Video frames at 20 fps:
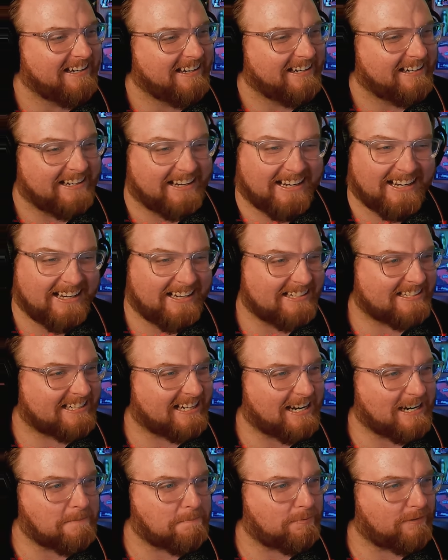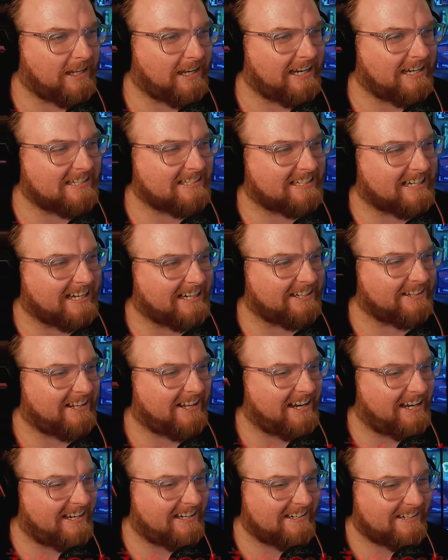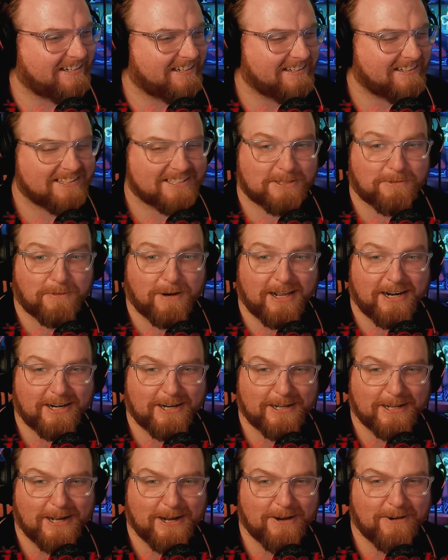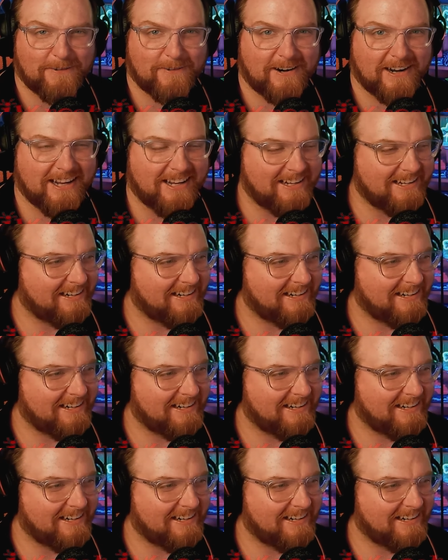Hey, it's got a plate, it's got a light, it's ready to go, right?